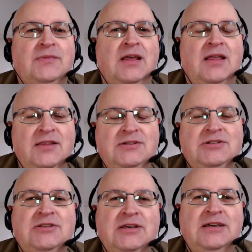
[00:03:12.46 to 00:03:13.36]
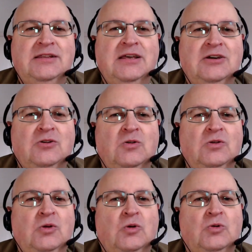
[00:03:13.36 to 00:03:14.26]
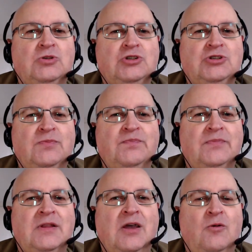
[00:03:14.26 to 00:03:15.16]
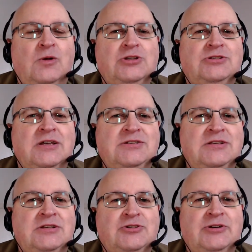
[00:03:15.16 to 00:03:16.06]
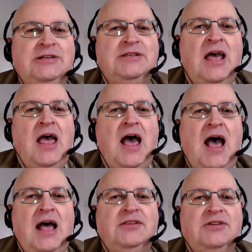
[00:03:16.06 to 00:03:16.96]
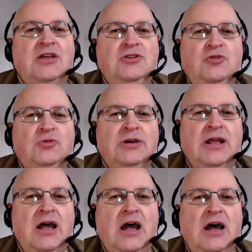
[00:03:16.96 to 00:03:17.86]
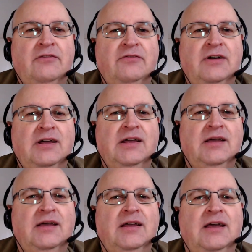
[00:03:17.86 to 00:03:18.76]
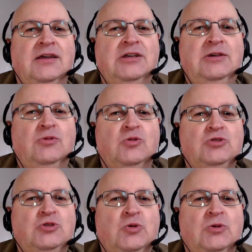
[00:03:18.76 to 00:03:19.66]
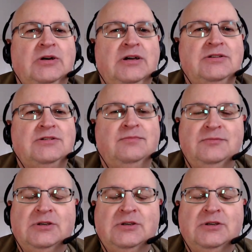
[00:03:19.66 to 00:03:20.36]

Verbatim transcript: There's a thing in there called launch which does it a treat and you can have keyboard shortcuts.